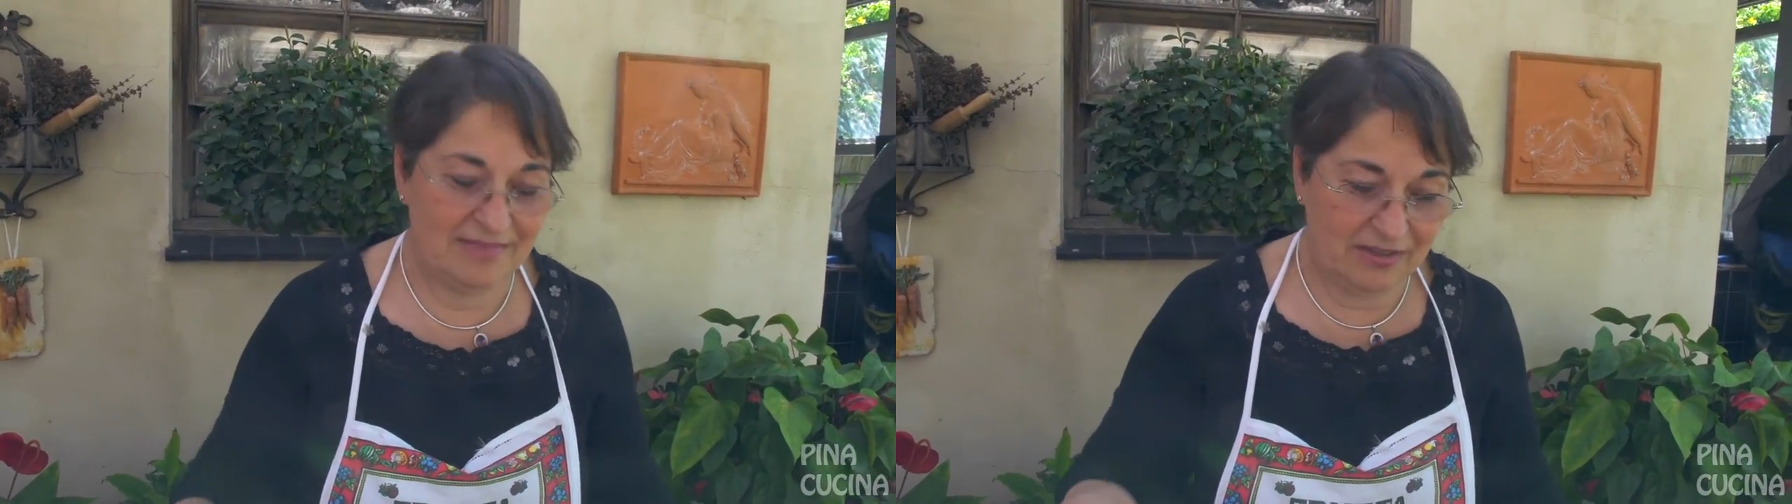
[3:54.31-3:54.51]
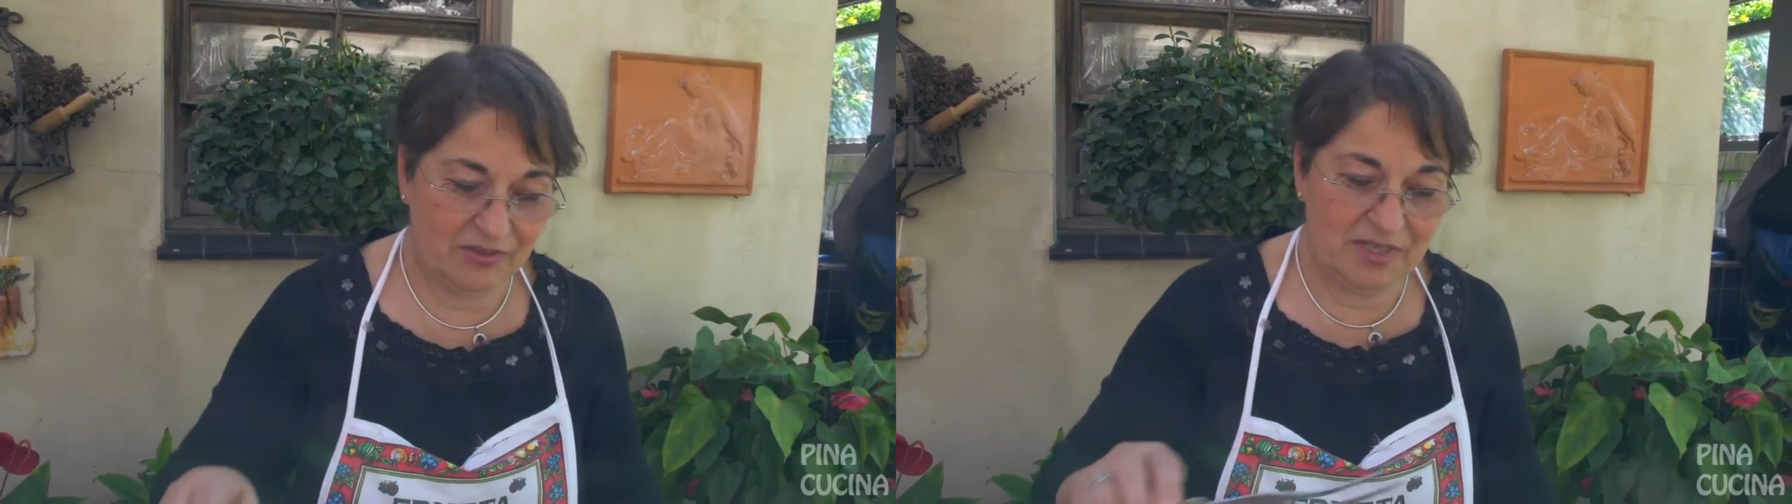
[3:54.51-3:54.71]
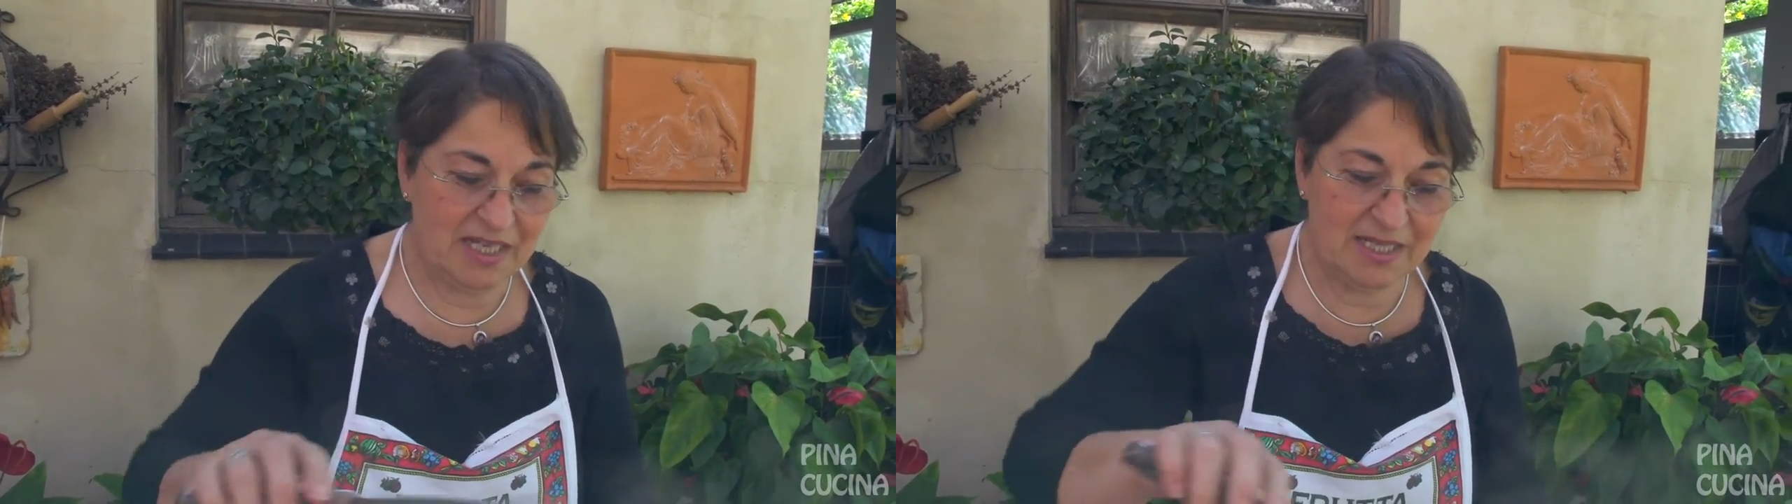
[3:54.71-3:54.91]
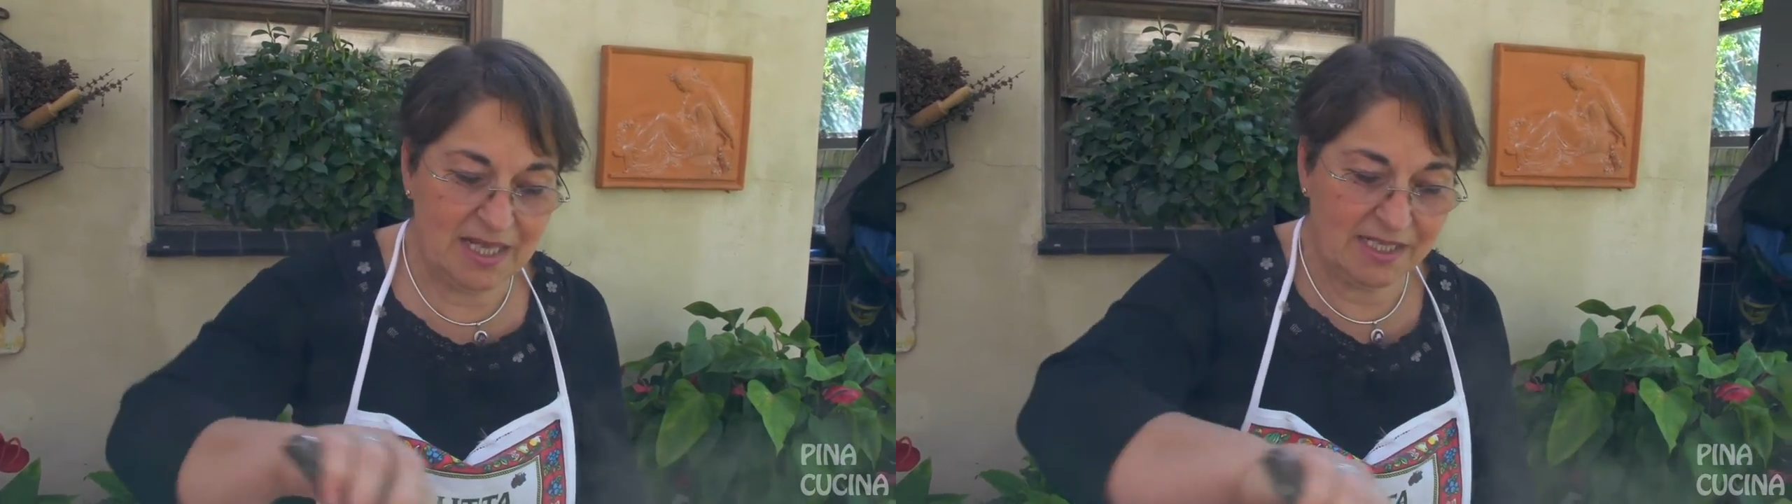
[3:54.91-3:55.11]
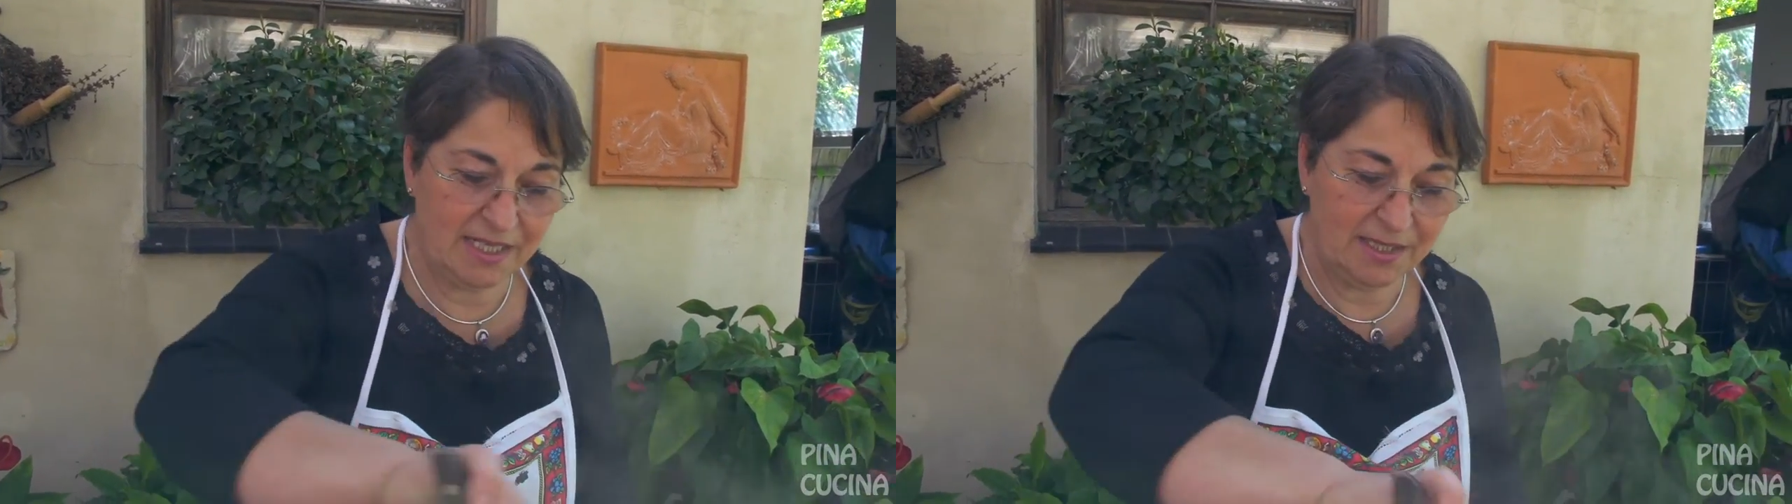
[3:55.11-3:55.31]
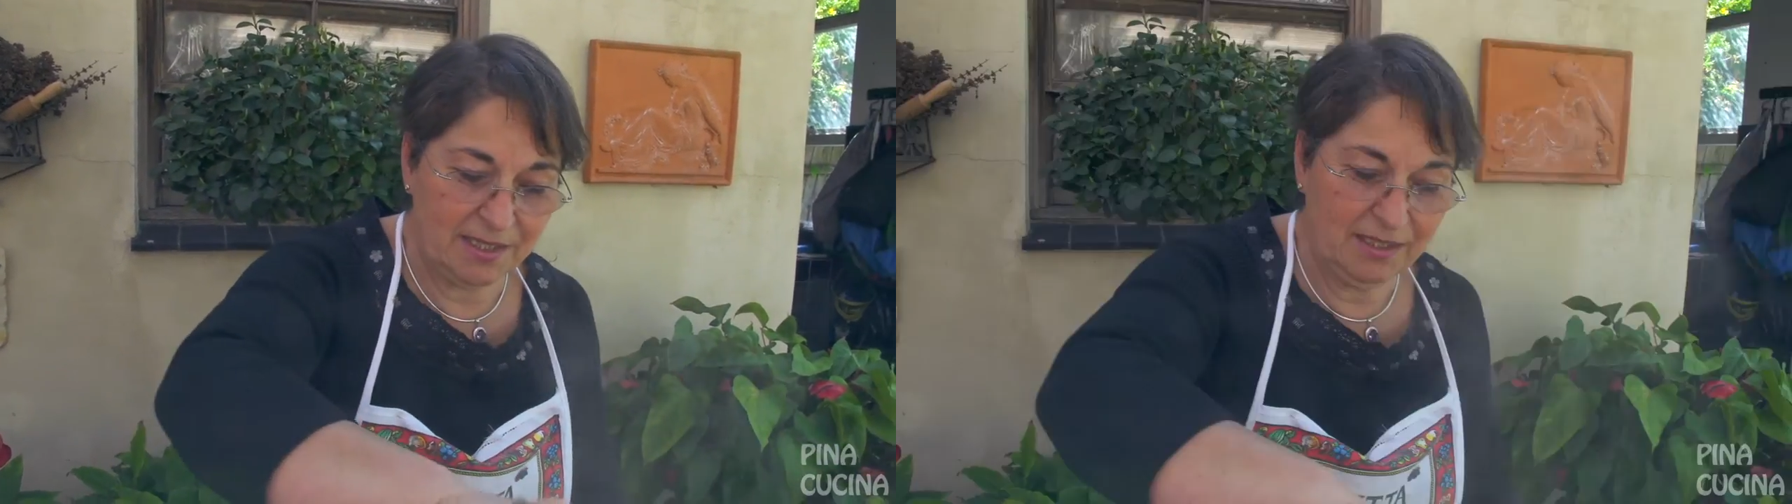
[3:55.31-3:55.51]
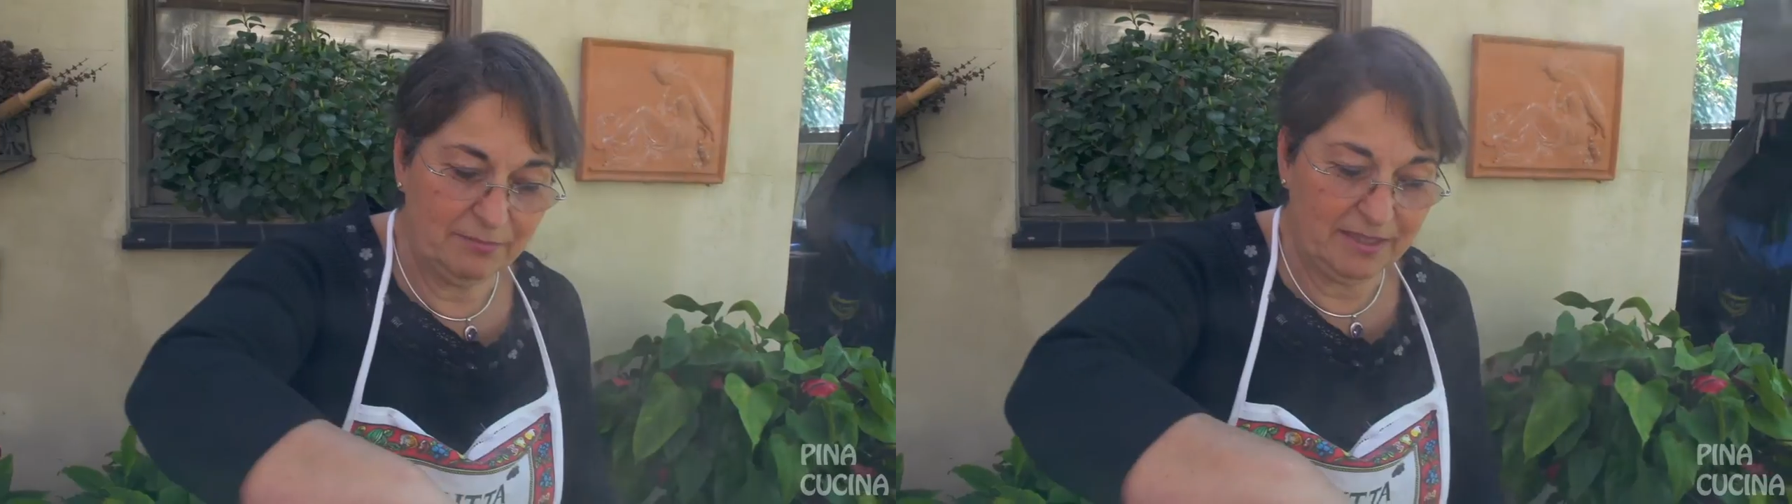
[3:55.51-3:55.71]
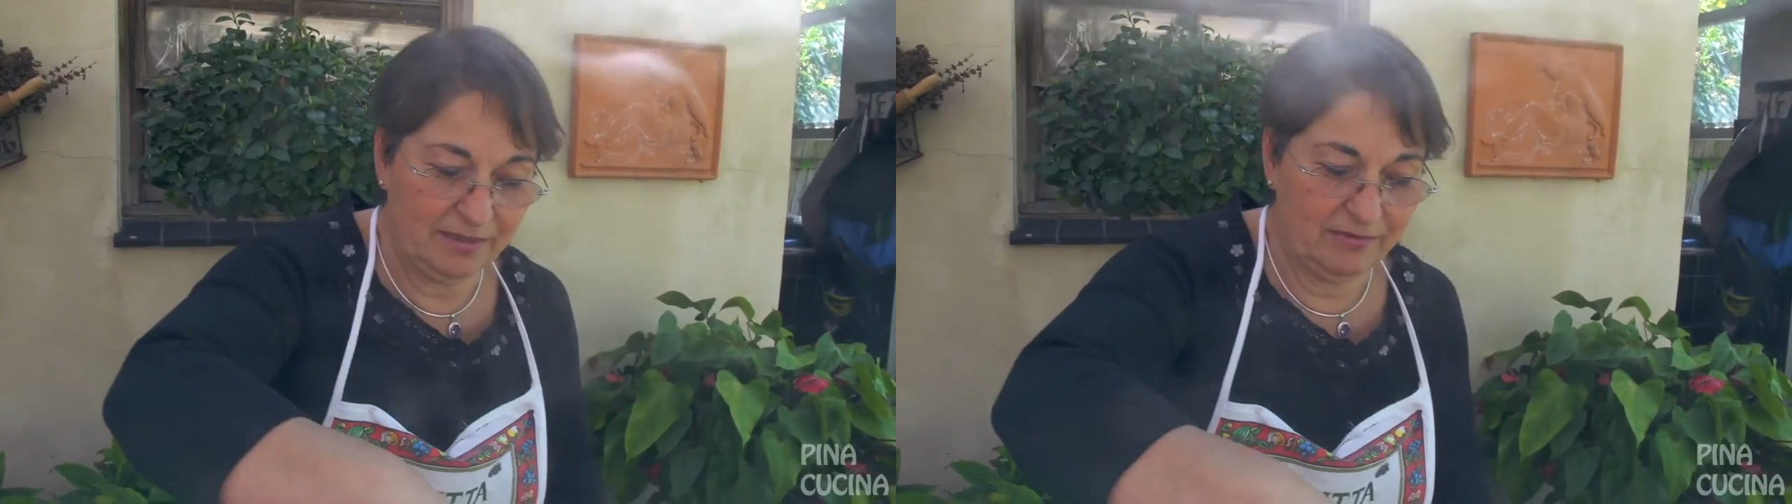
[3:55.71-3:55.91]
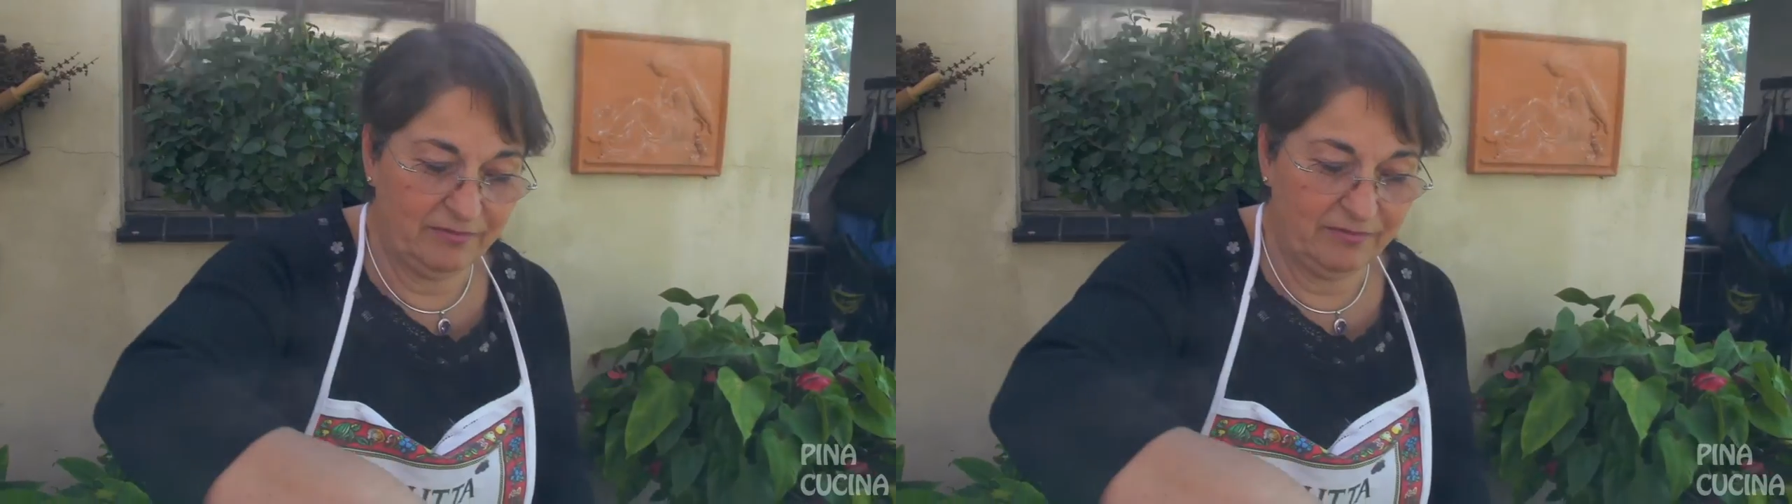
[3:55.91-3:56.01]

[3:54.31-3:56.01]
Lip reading: I don't think it does anything, but